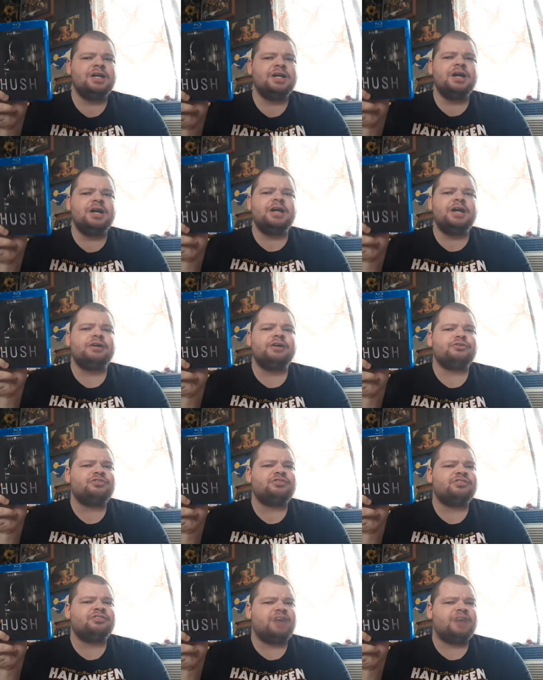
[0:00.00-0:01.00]
you know, there's
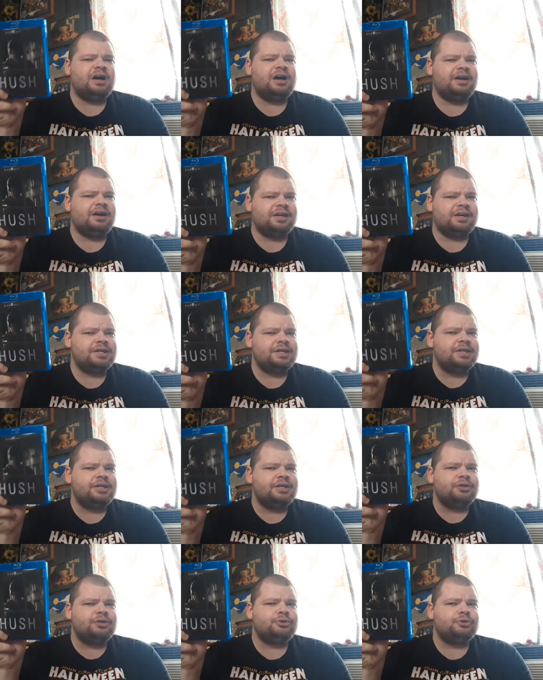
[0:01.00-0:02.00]
this guy
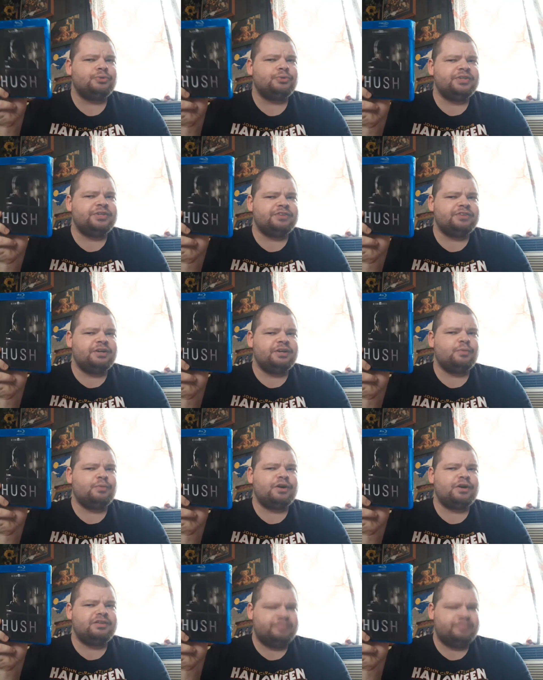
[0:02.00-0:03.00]
who is,
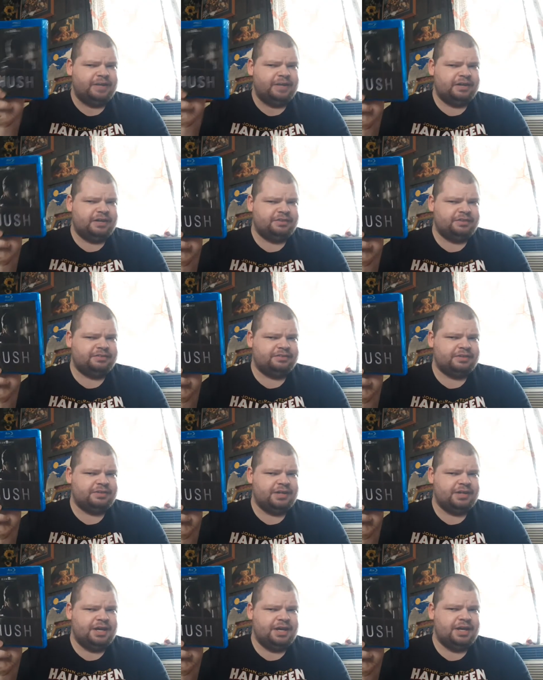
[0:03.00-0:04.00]
wearing this mask,
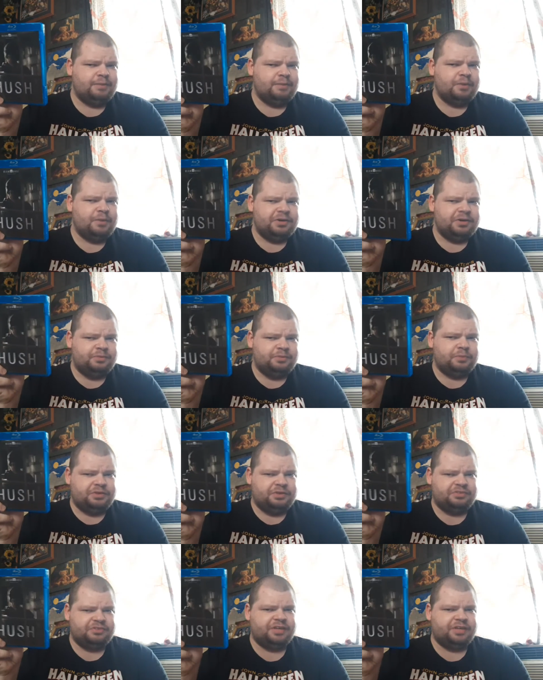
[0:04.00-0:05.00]
and wearing
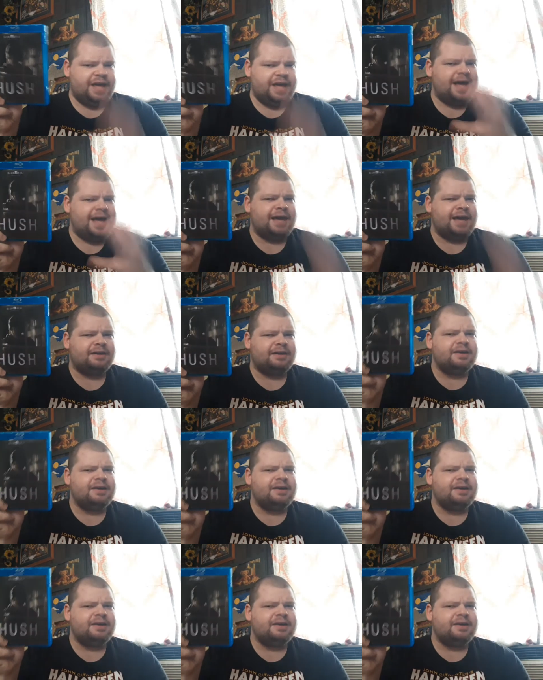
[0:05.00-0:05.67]
this, like, hat,